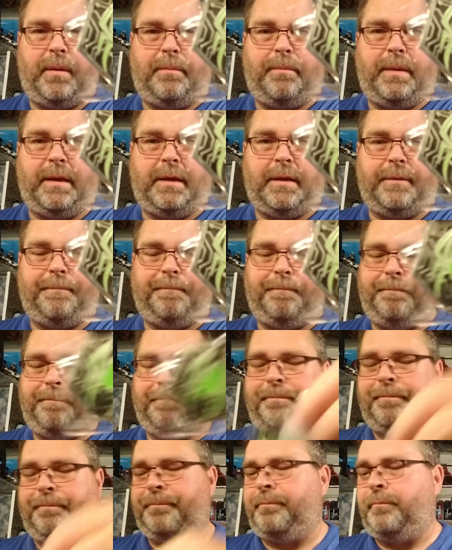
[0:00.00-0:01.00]
pin.
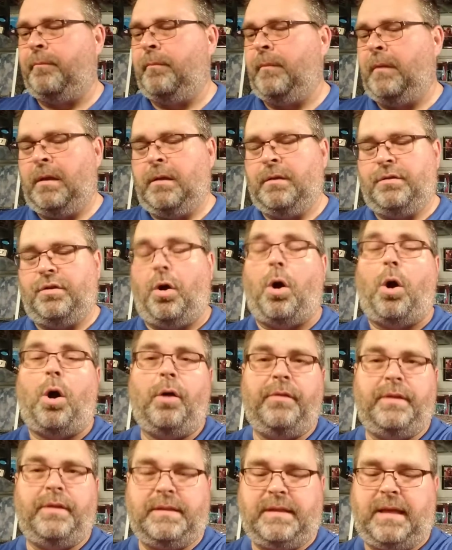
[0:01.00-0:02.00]
So
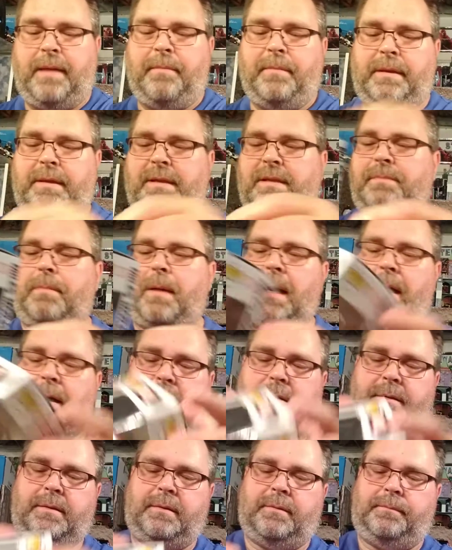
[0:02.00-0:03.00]
all this came in this
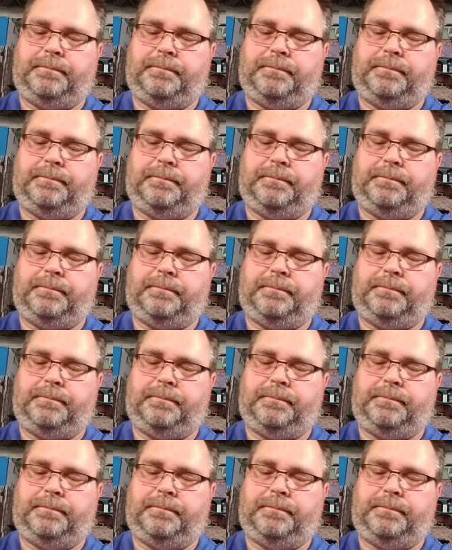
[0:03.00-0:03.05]
box.